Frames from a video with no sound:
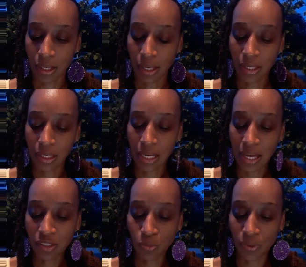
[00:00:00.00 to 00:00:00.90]
It
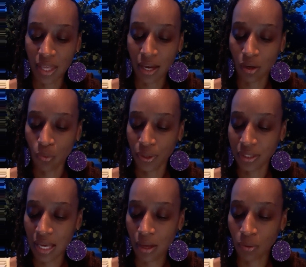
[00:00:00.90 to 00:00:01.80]
aligns with that going
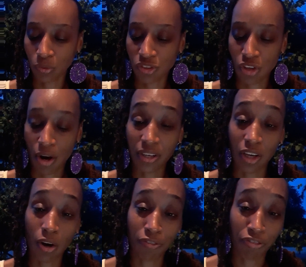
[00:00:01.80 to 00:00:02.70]
down
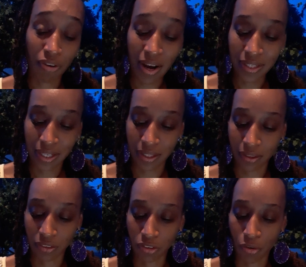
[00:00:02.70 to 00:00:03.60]
starting on Friday.
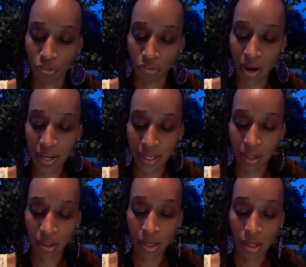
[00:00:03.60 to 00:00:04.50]
So
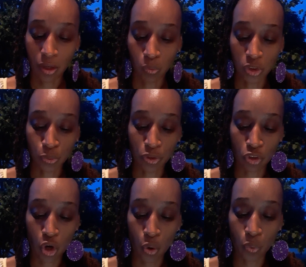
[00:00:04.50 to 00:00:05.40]
Friday, which was
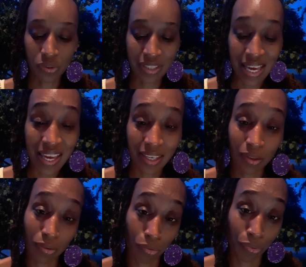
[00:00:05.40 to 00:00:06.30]
code
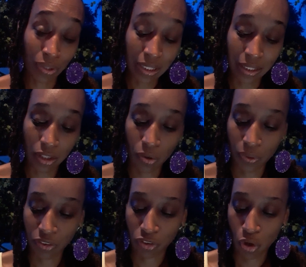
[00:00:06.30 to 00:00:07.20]
10, really known
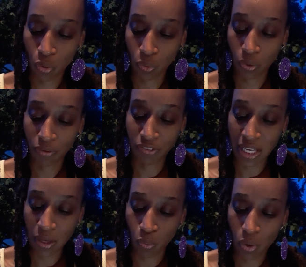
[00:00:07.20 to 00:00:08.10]
as code of
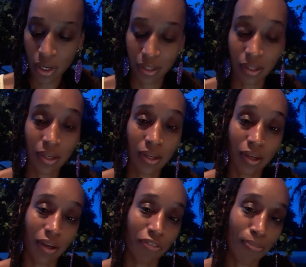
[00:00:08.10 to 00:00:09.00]
day 1
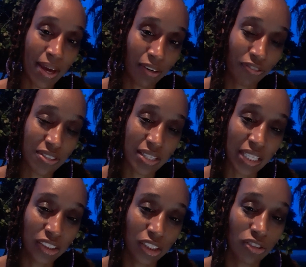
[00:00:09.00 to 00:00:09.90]
of
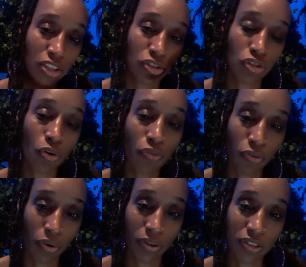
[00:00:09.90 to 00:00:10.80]
manifestations and so
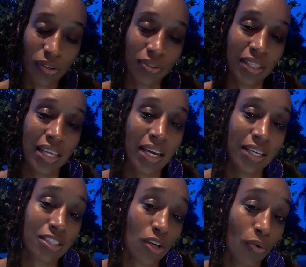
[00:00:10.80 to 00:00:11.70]
forth. So today
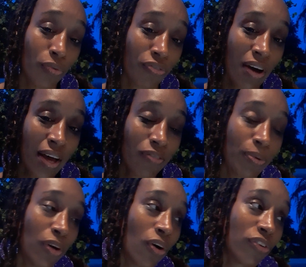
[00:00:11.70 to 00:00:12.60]
is code 5,
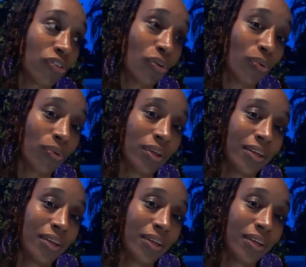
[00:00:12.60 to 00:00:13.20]
but also